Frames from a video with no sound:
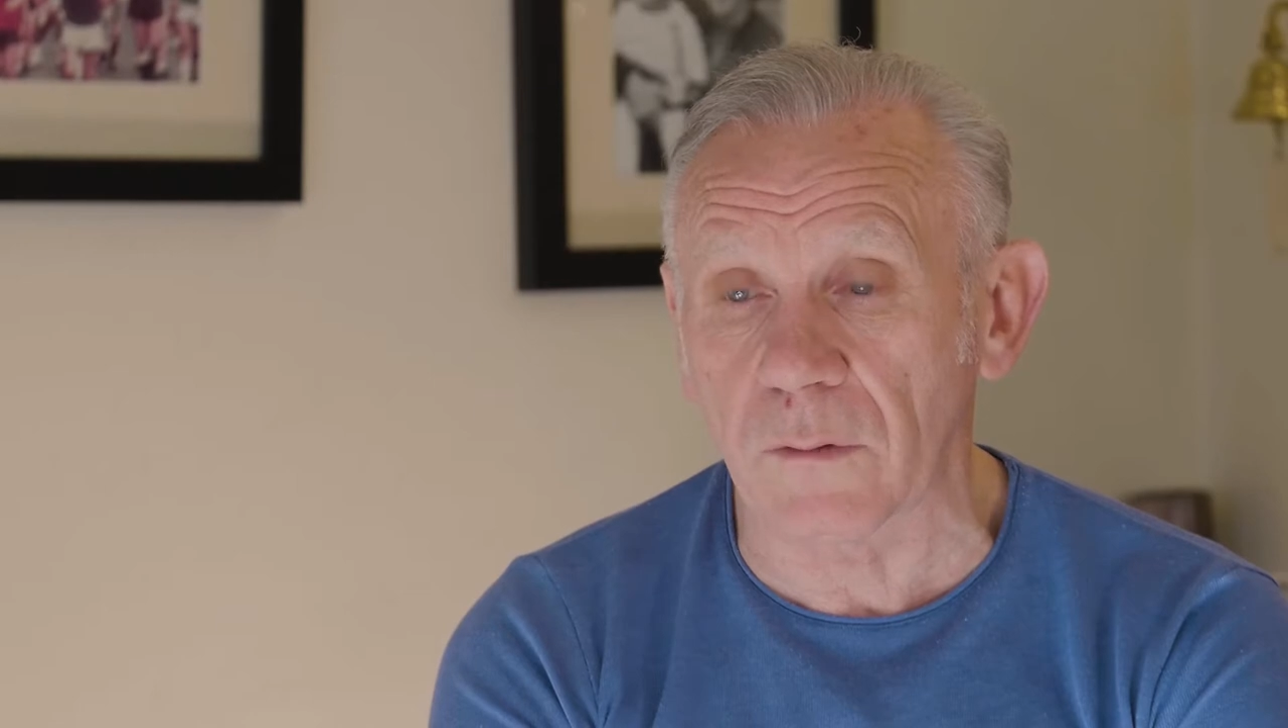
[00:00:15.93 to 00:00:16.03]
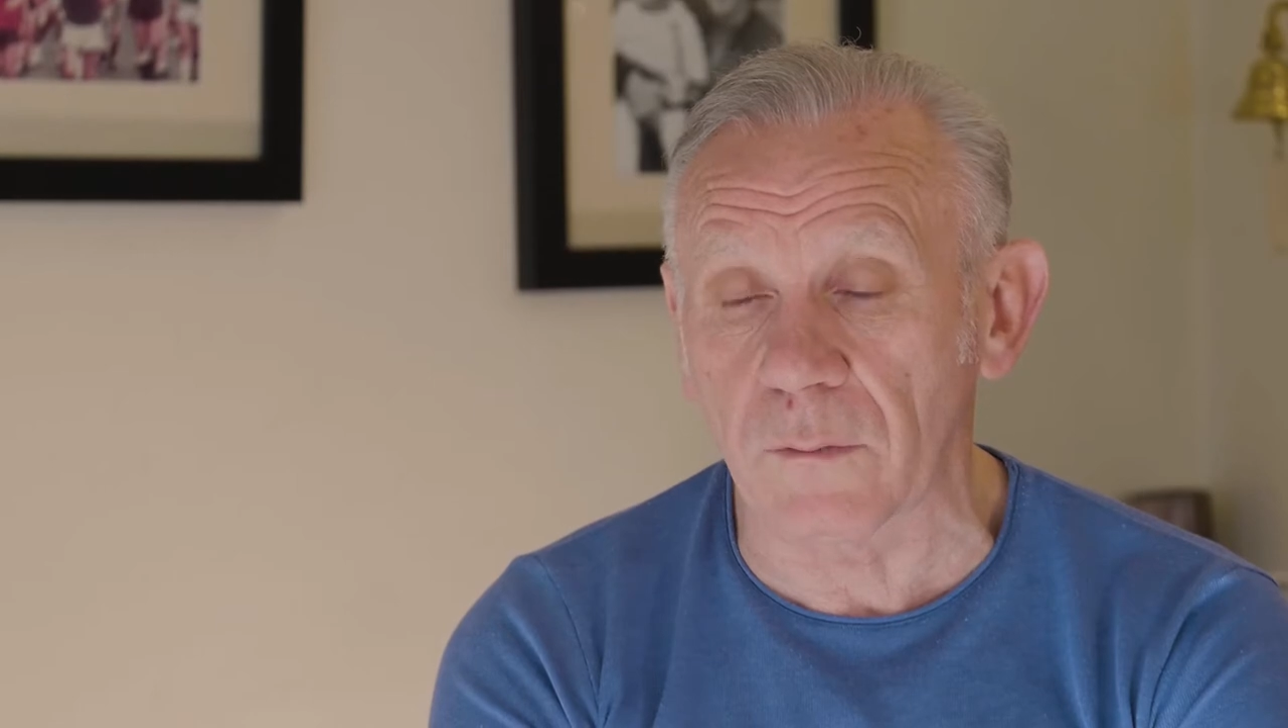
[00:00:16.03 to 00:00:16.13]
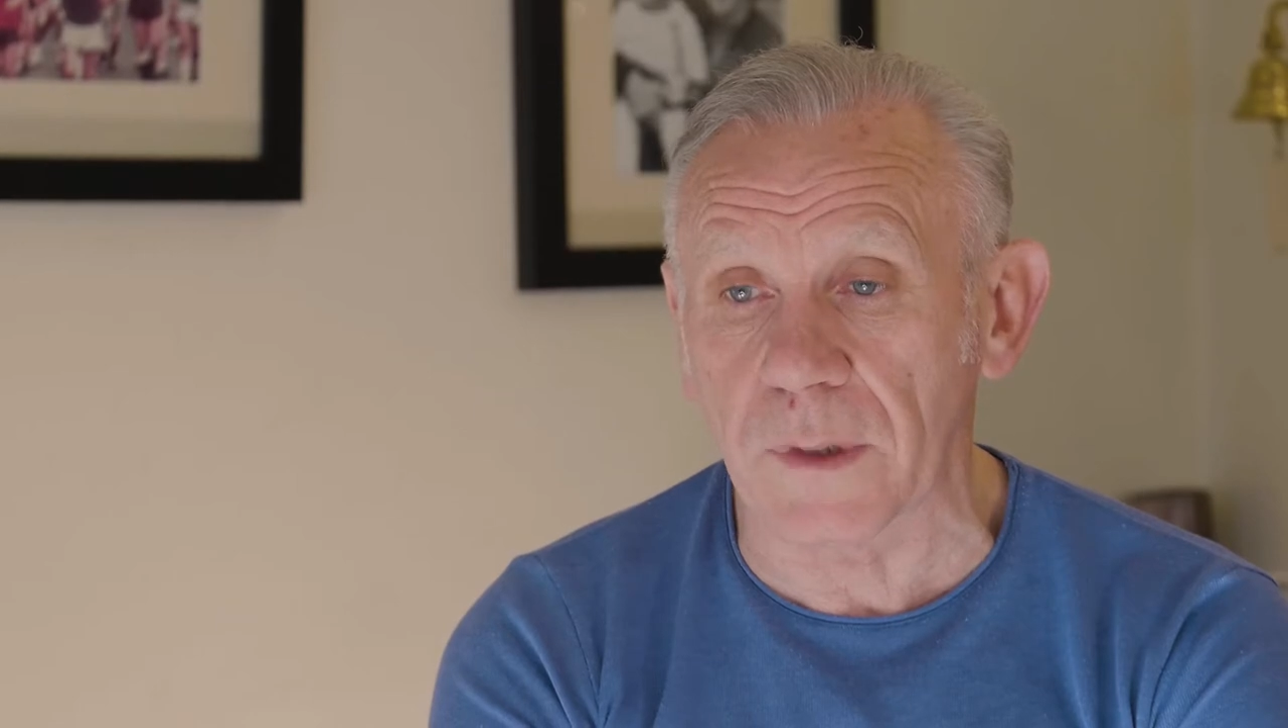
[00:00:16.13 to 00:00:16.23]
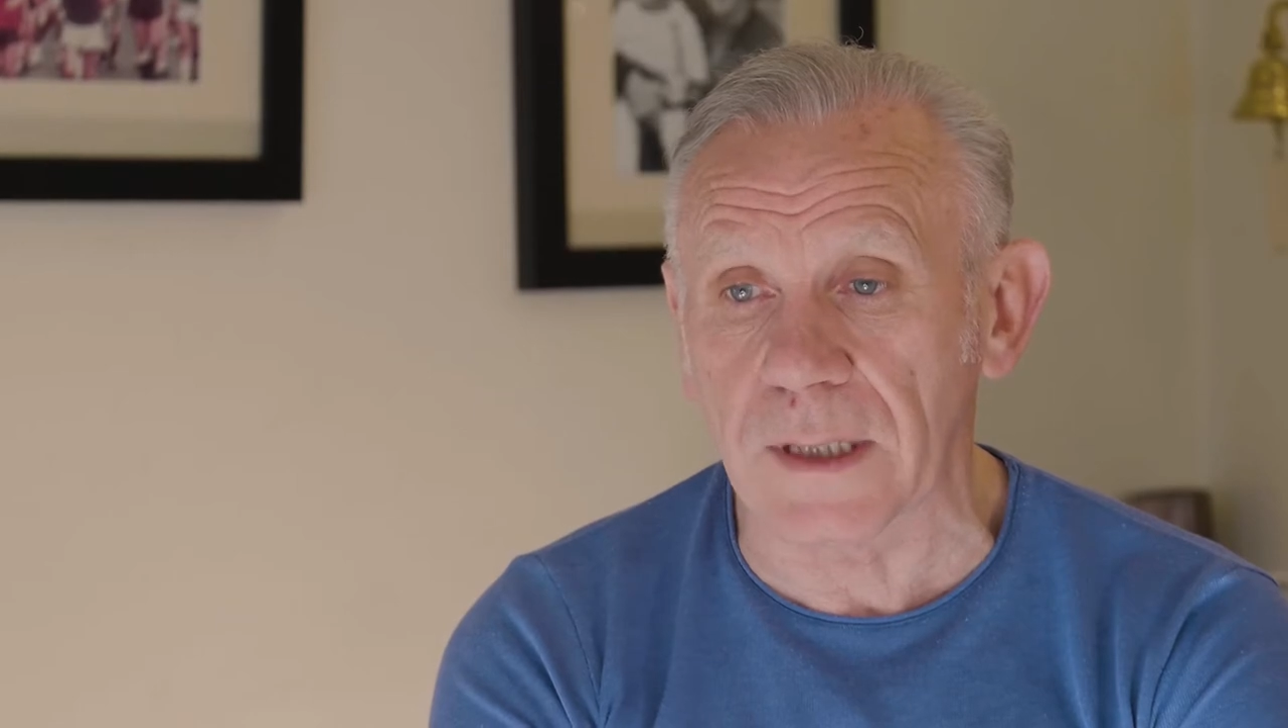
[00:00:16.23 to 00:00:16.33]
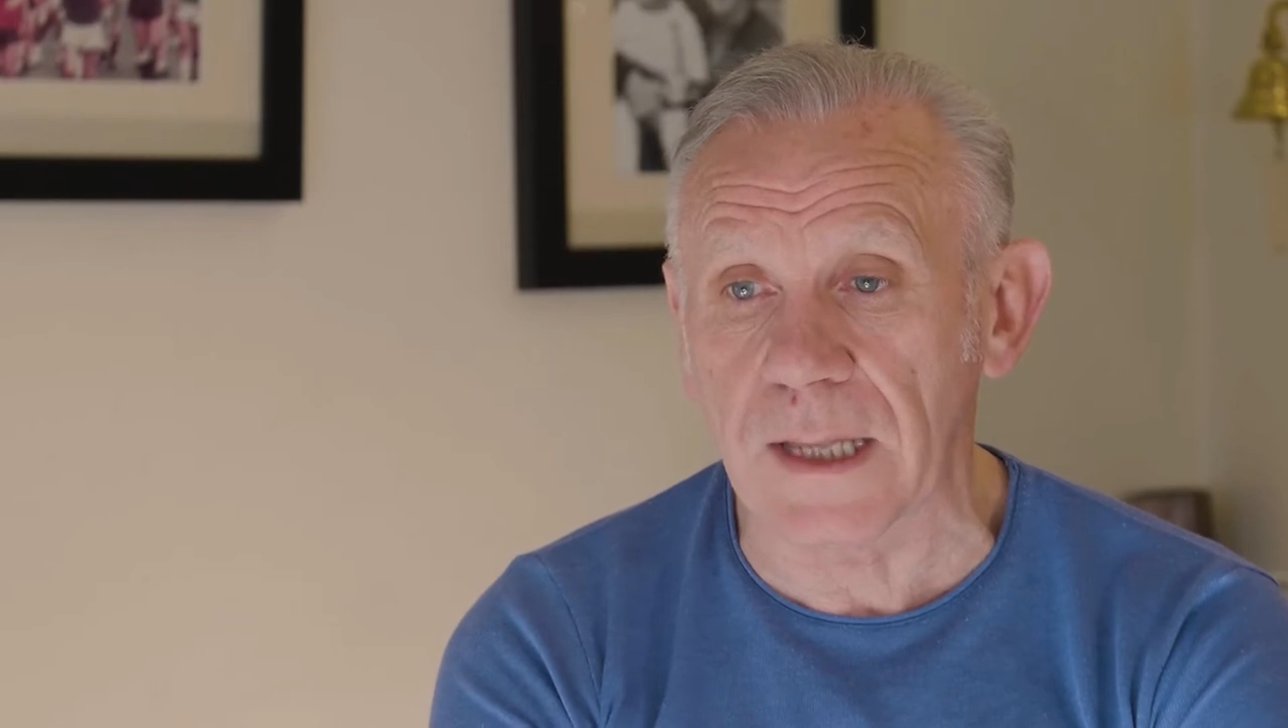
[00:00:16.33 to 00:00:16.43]
with
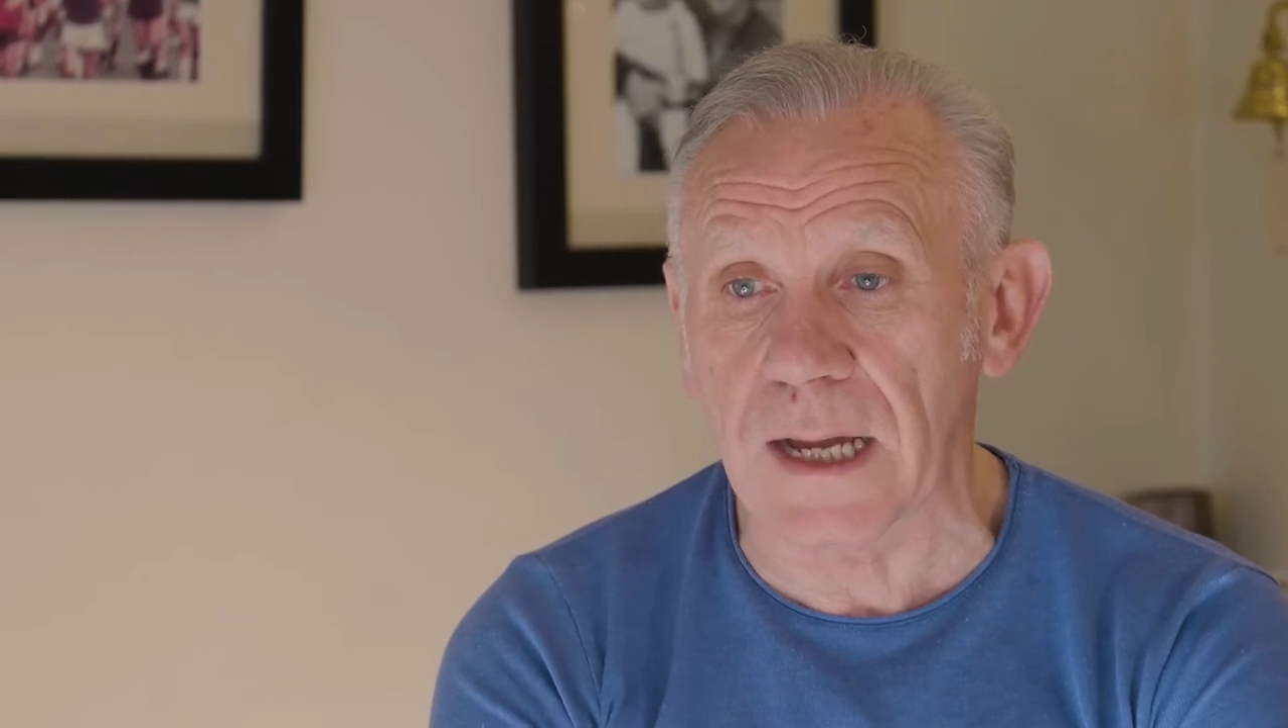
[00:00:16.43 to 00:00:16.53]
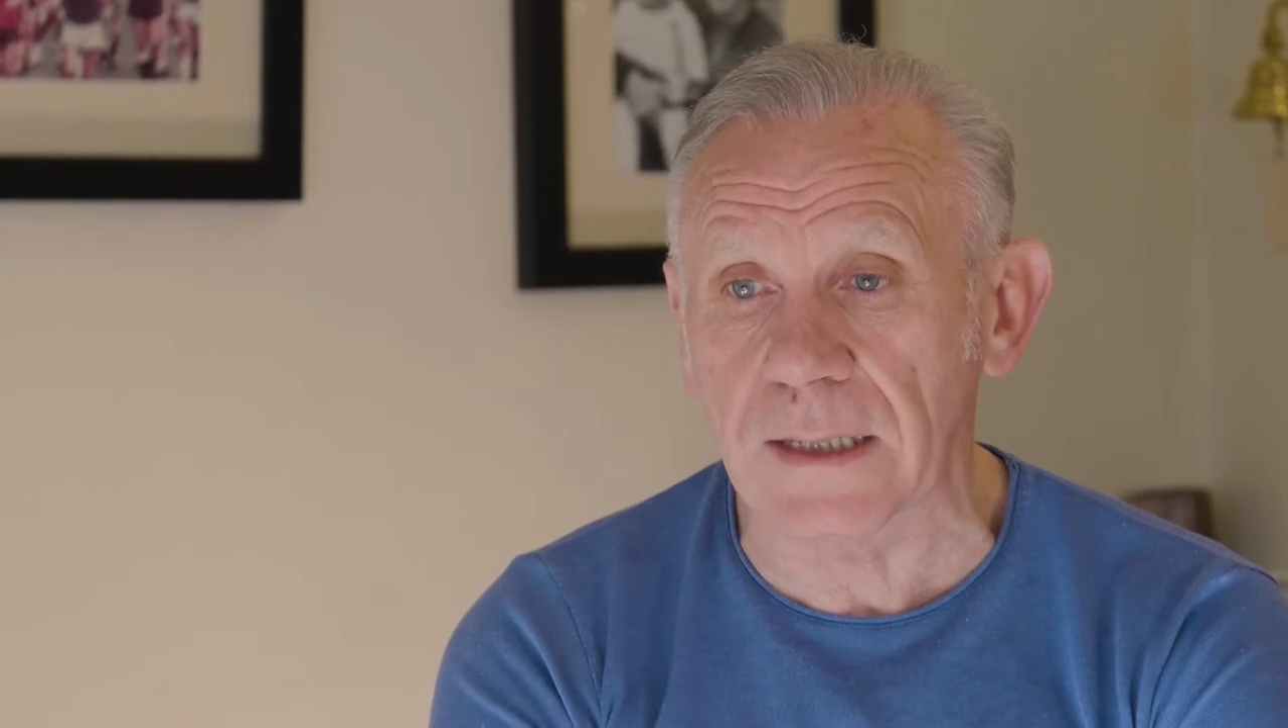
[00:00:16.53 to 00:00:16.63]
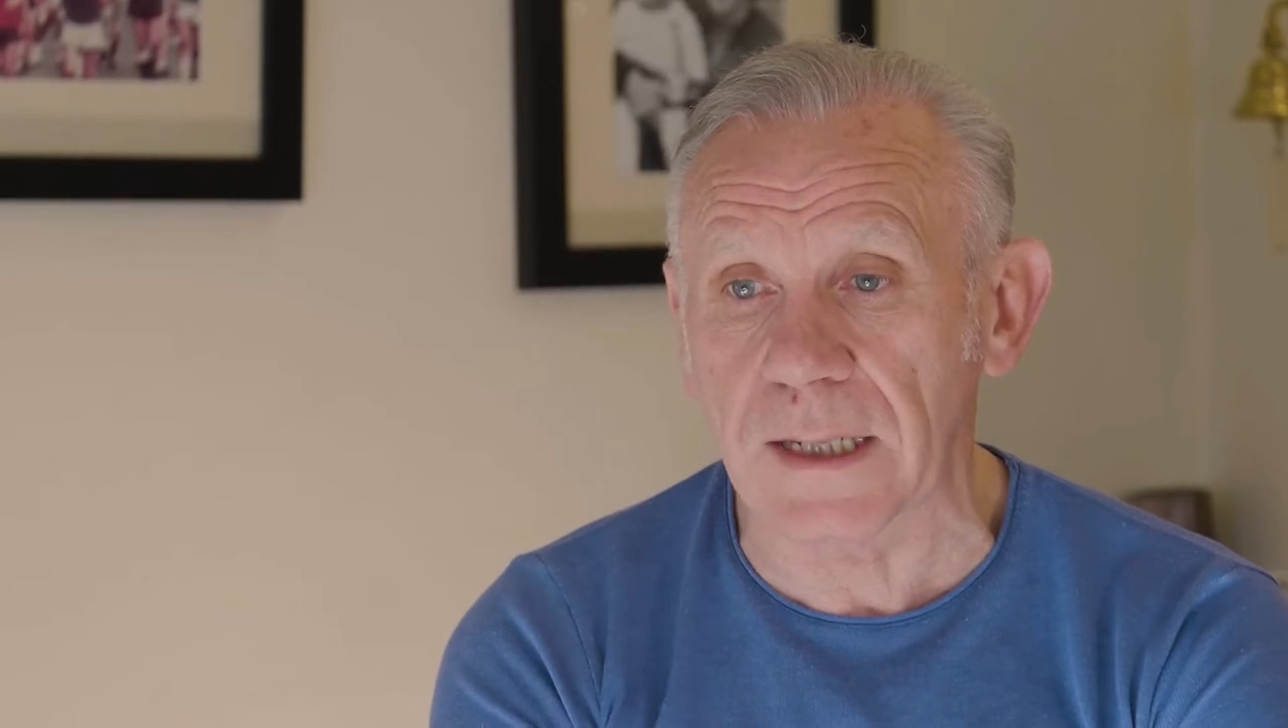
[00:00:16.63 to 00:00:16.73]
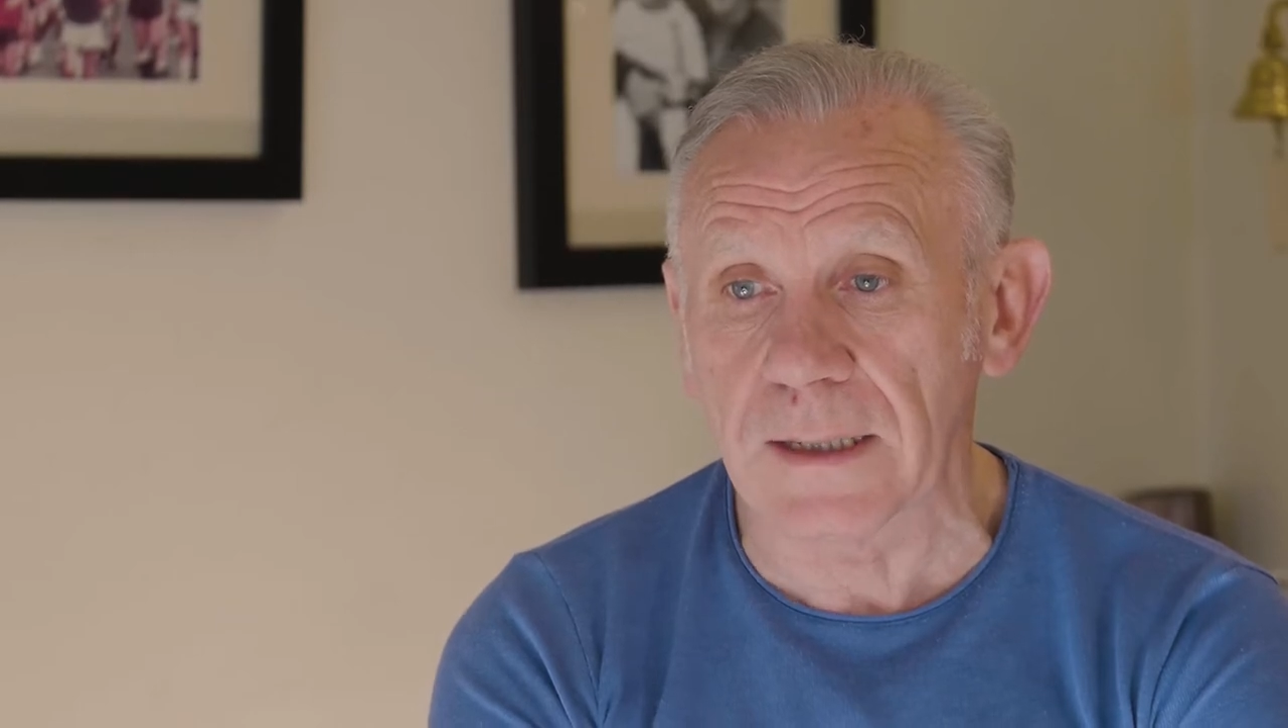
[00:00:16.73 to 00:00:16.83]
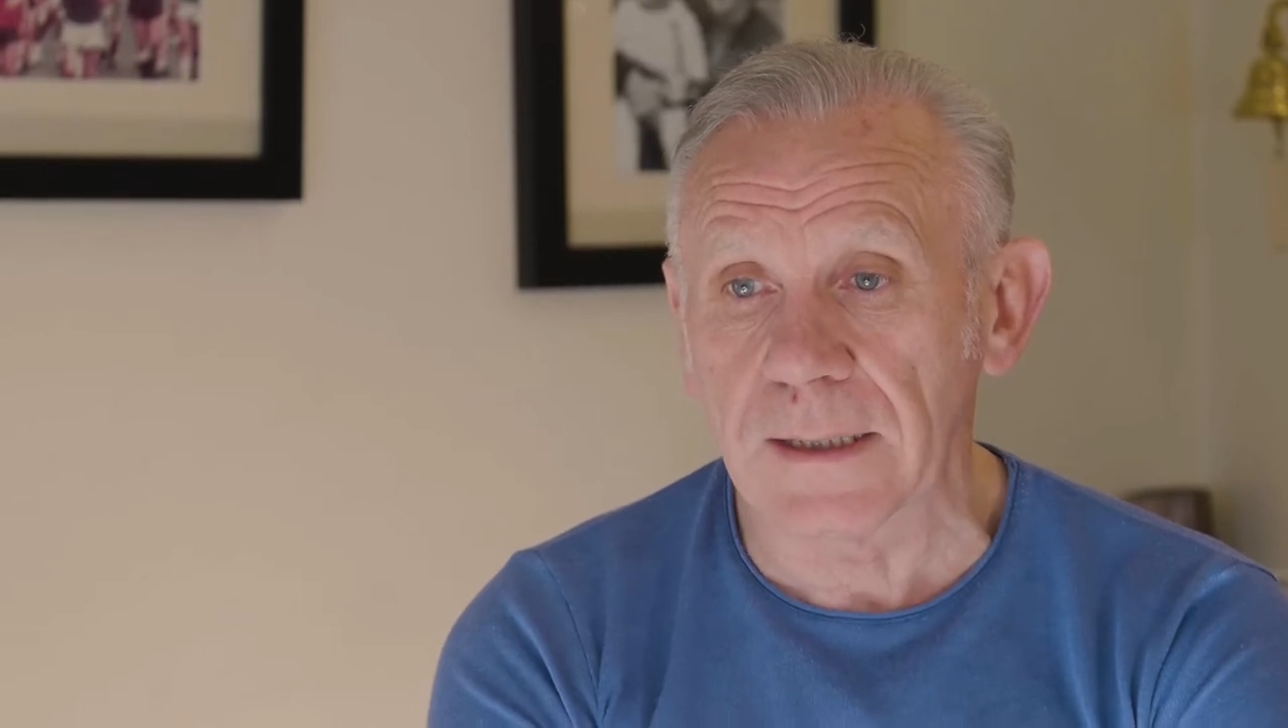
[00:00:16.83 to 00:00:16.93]
me dad,